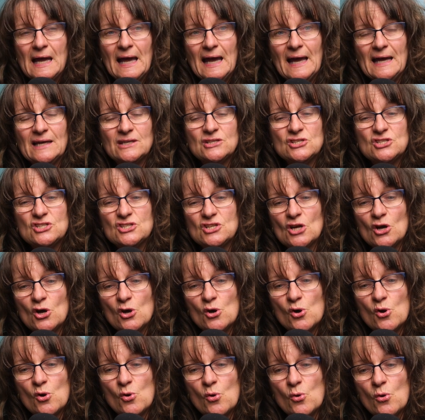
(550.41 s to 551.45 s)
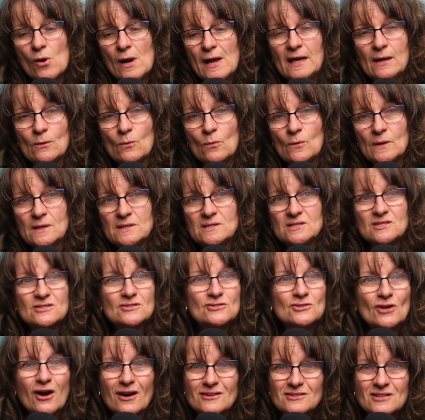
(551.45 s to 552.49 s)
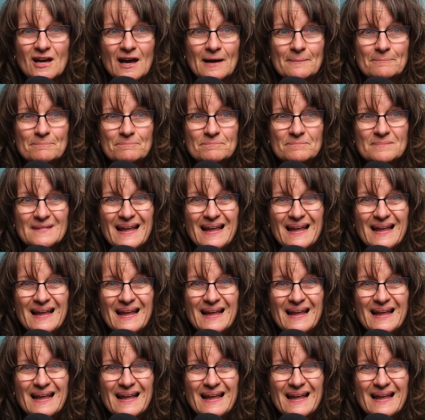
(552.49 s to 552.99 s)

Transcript: And so it was dog time.